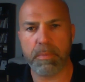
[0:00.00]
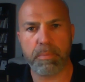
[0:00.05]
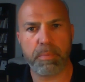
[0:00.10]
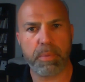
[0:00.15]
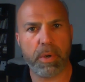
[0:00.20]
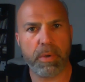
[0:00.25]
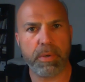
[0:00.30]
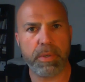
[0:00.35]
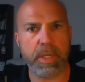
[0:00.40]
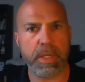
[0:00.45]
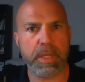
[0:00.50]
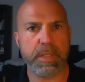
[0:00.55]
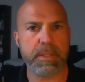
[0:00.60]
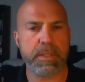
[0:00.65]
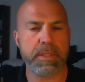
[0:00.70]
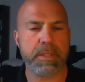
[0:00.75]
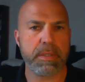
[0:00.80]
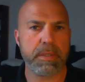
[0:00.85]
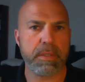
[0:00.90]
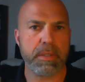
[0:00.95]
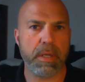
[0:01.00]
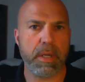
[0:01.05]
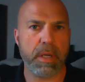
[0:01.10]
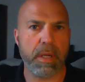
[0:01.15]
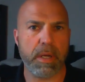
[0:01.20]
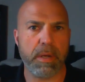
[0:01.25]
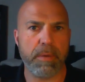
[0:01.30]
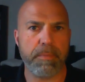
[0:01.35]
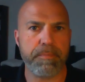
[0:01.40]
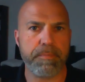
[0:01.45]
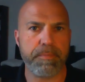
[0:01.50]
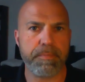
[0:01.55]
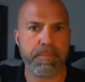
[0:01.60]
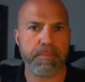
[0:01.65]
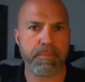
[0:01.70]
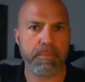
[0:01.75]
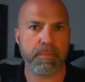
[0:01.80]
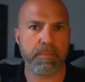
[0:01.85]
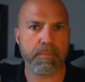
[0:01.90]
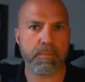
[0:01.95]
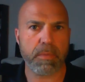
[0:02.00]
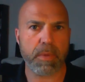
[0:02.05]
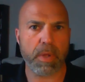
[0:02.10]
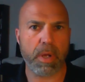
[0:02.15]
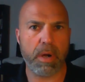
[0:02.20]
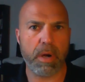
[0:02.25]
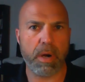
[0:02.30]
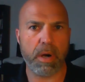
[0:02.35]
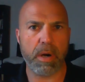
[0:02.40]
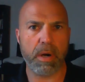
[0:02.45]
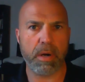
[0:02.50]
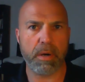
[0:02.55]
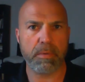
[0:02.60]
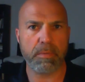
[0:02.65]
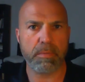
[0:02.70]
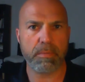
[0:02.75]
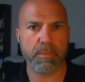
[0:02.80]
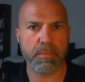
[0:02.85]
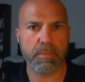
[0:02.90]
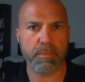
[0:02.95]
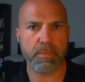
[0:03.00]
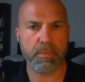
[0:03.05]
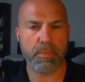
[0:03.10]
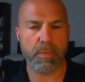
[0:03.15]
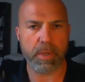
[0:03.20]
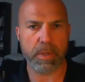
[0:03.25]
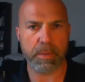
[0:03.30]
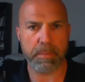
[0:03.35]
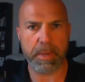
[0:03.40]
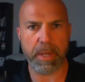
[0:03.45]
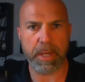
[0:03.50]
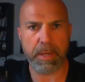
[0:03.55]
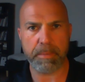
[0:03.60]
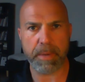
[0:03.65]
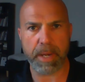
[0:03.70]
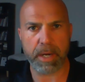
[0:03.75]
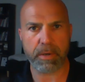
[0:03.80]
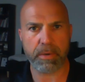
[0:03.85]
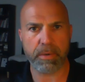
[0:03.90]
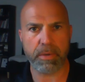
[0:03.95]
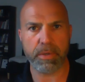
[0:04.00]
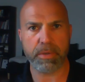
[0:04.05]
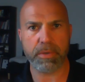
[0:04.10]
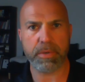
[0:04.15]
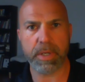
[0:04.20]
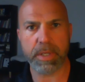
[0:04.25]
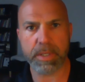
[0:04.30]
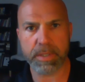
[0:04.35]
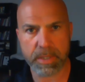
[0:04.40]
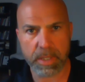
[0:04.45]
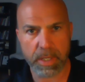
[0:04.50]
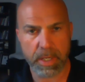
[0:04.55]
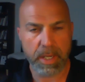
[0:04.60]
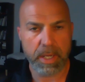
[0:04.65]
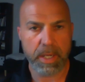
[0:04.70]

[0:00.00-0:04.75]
proteins are one of the main macronutrients.